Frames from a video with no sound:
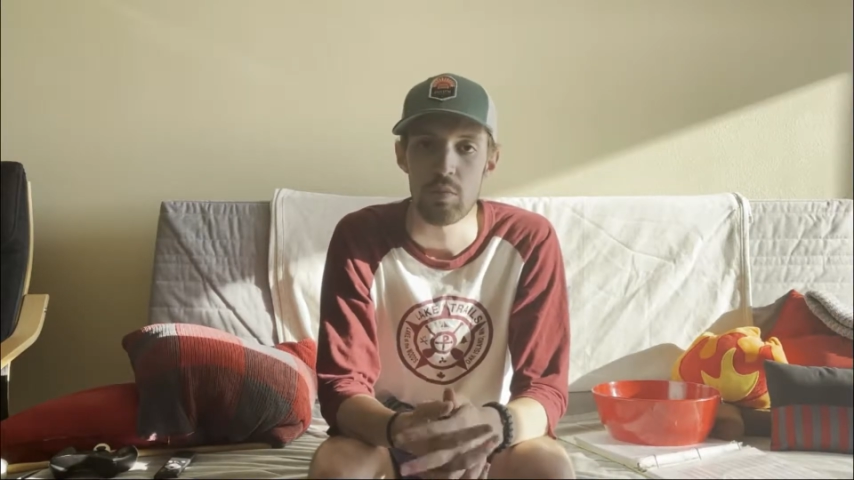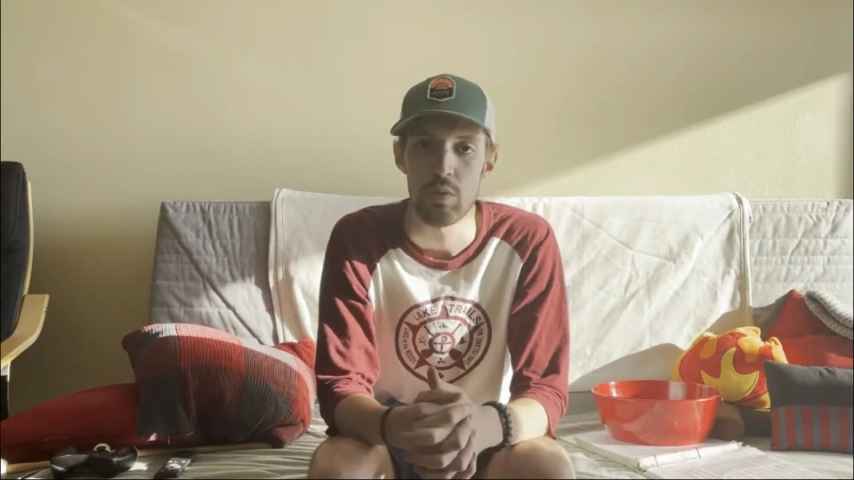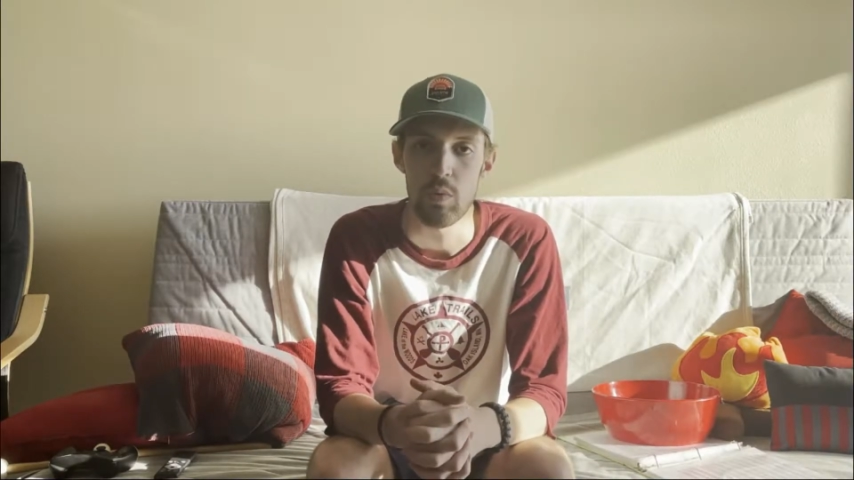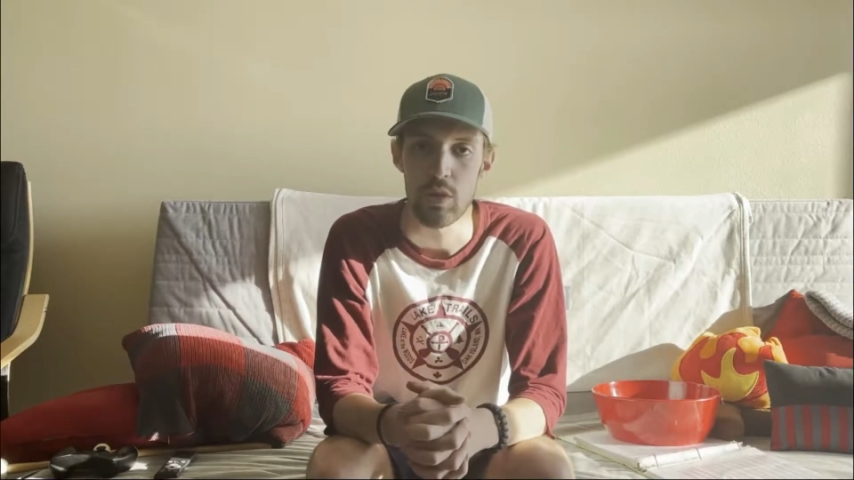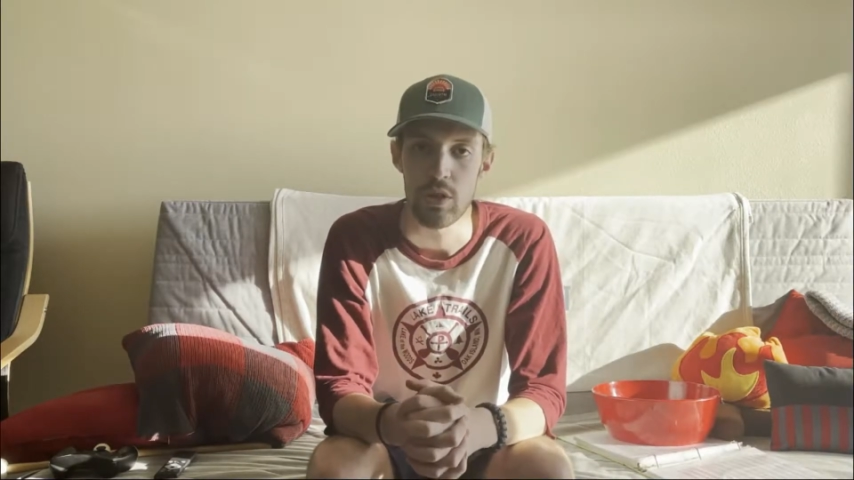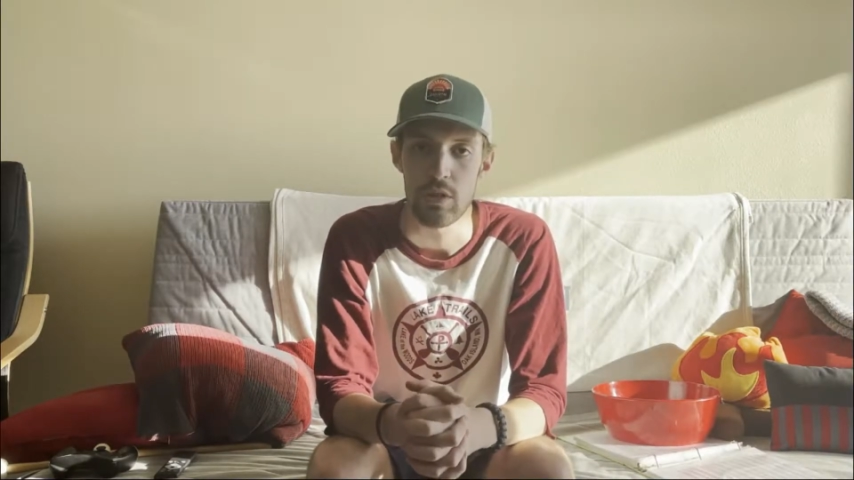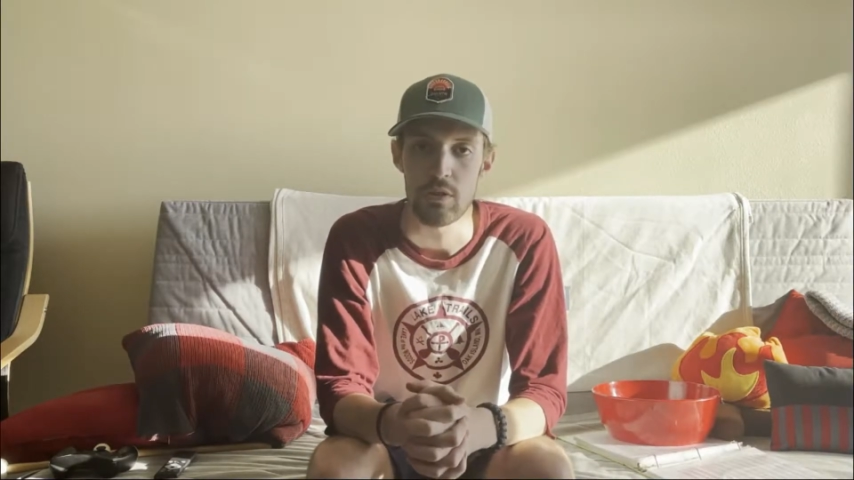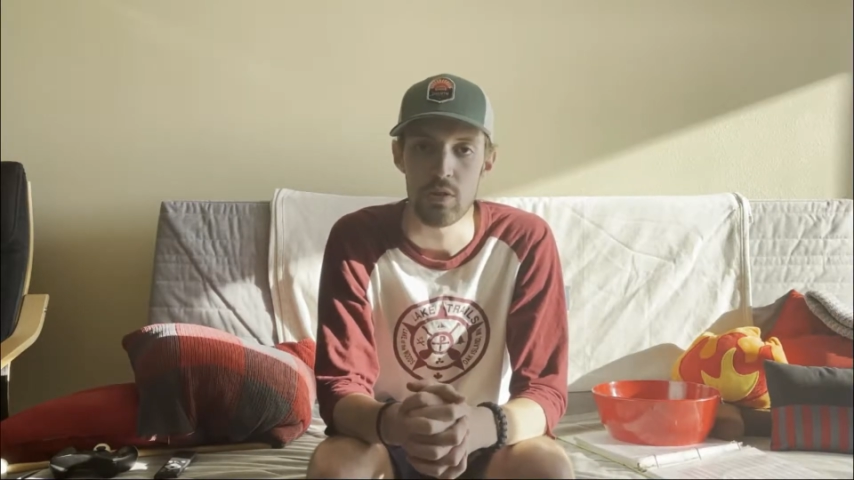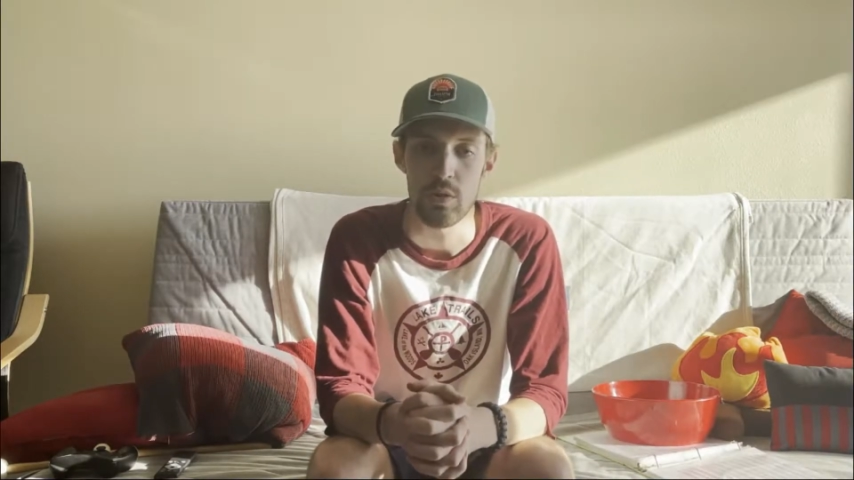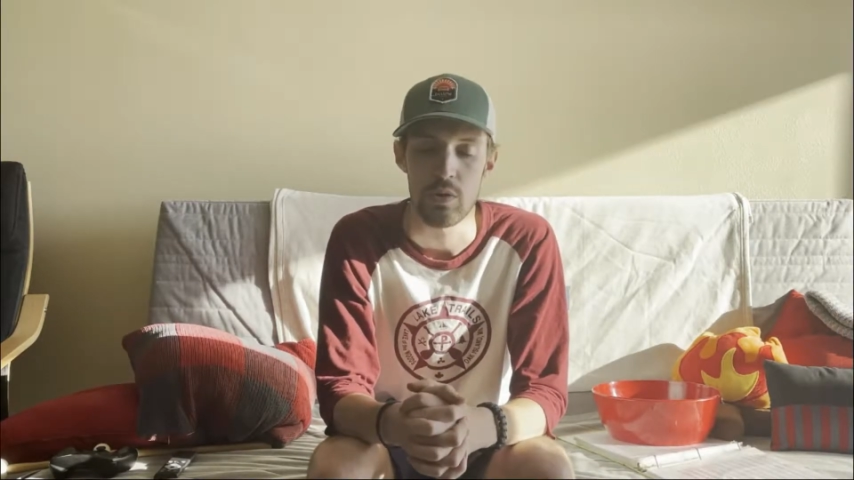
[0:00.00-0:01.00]
to be more geared
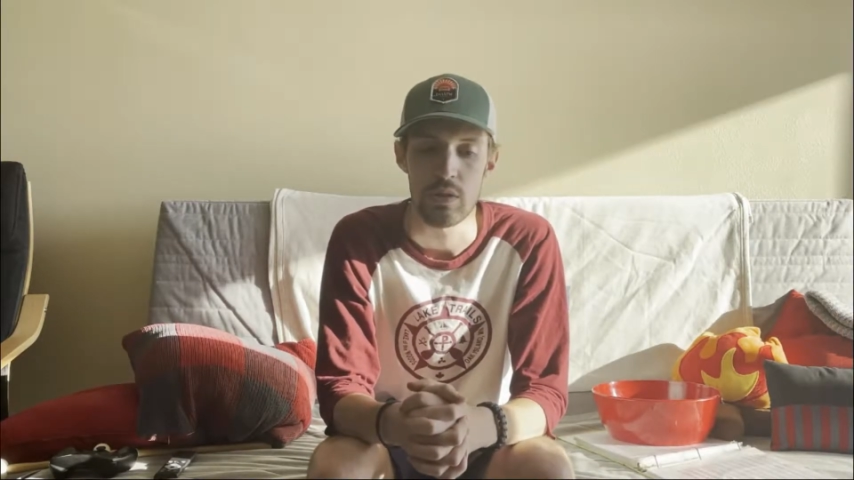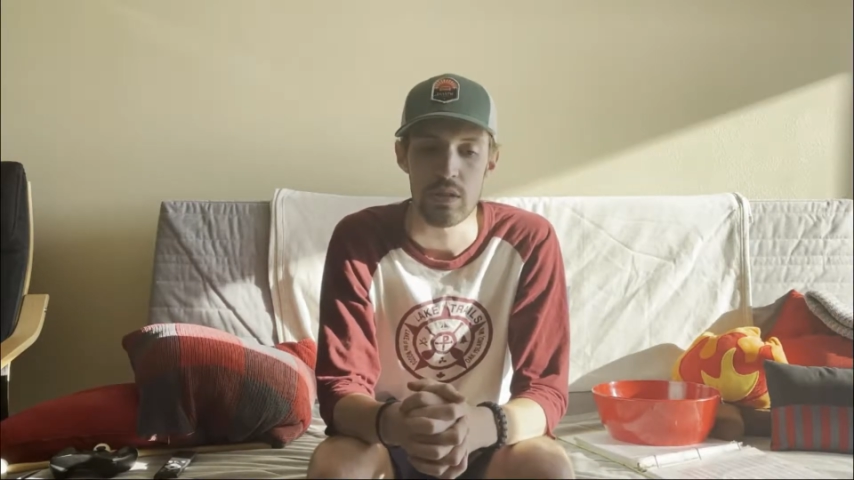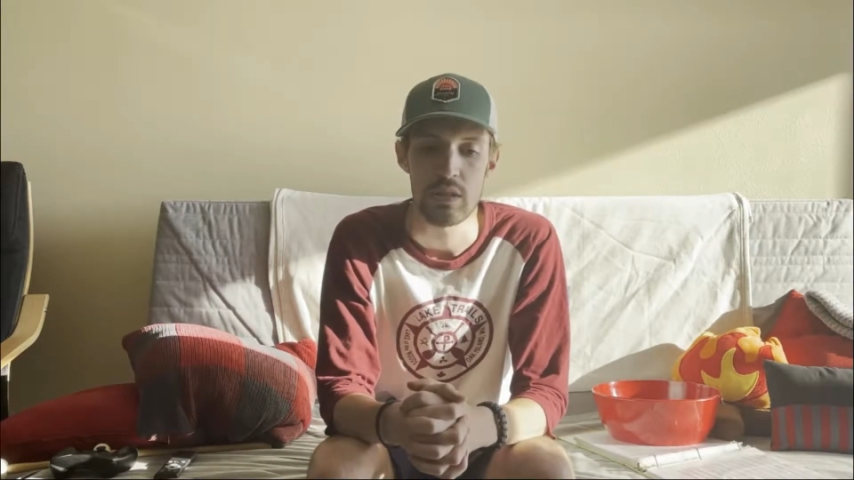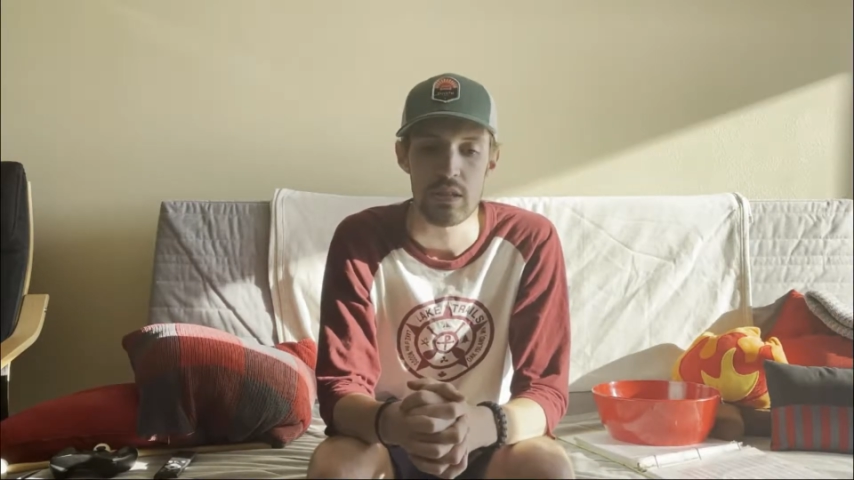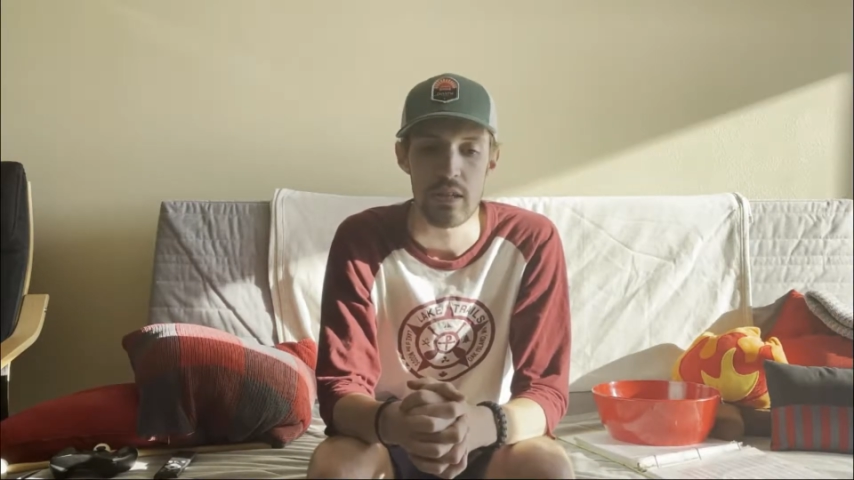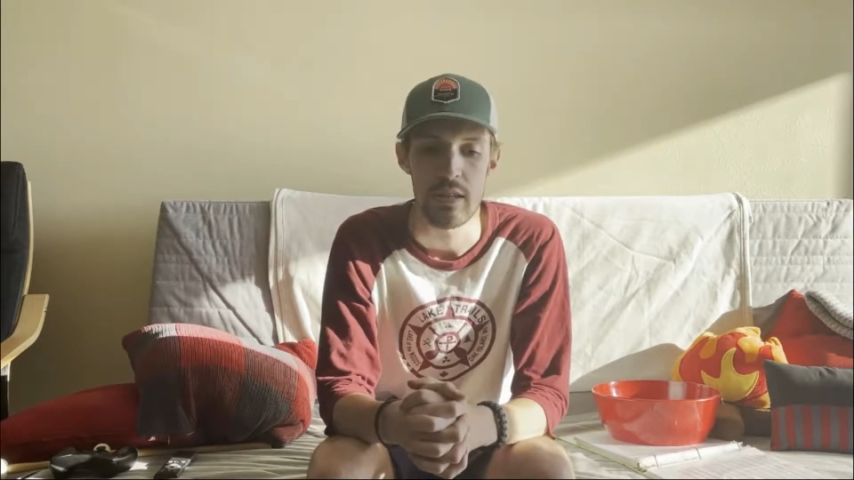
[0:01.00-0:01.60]
towards